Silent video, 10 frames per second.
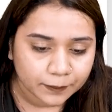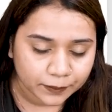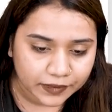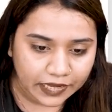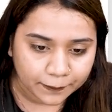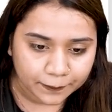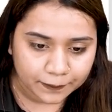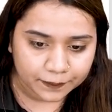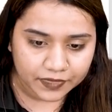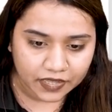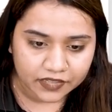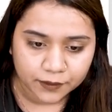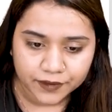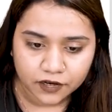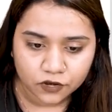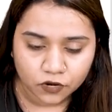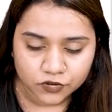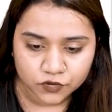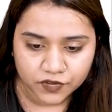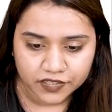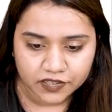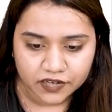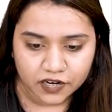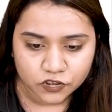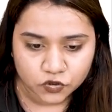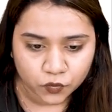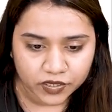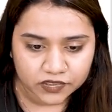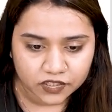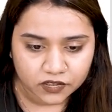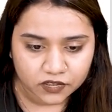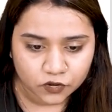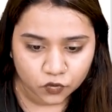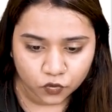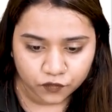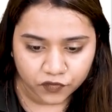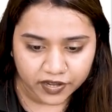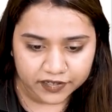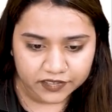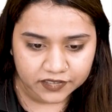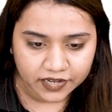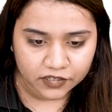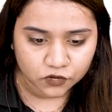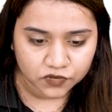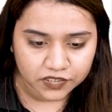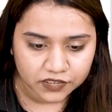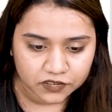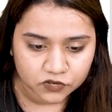cap, and the bigger dots over here are showing the no fat diet over here.